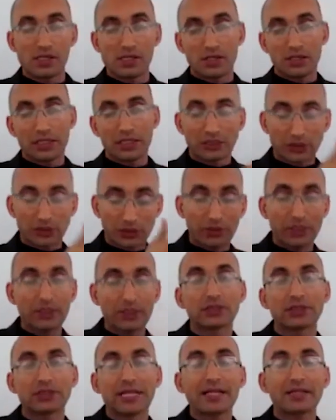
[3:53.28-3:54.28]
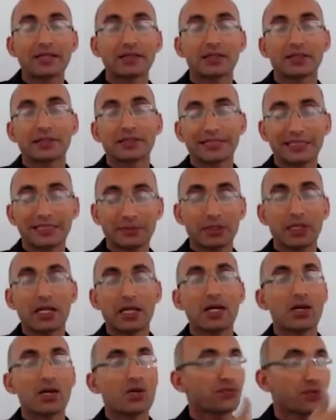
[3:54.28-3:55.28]
categories and
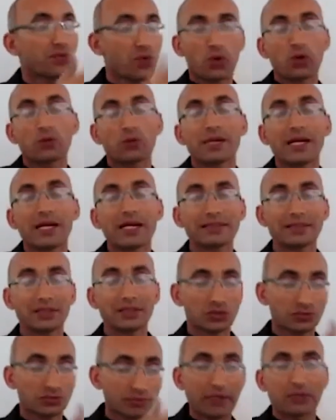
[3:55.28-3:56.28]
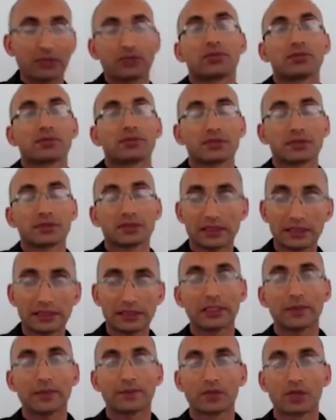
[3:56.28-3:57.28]
similar form and structures.
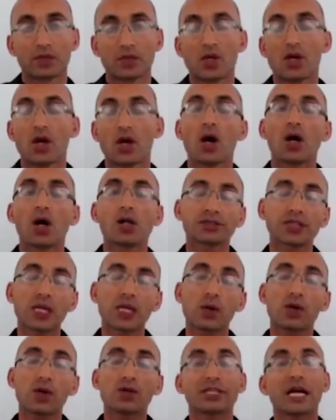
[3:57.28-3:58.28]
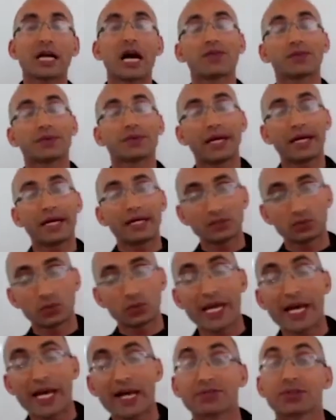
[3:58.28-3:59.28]
Clear? Also, on the other hand,
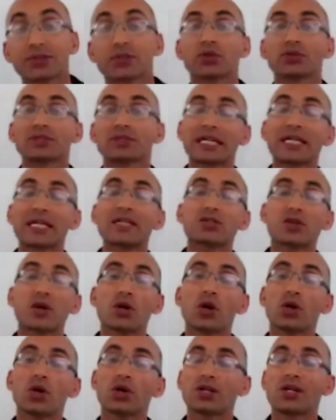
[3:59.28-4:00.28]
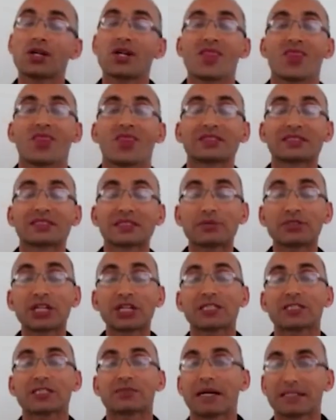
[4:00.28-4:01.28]
we have the content or the
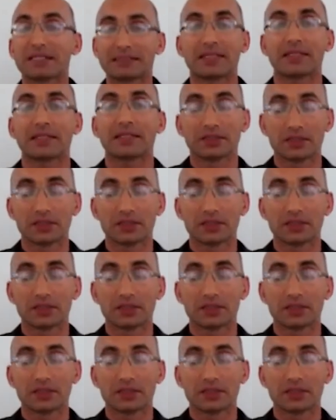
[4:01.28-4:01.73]
subject matter.